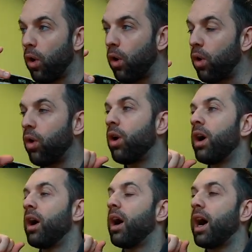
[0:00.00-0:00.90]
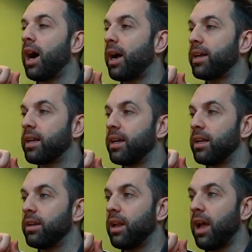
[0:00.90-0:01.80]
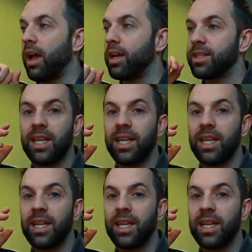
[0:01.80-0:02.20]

or I can uh,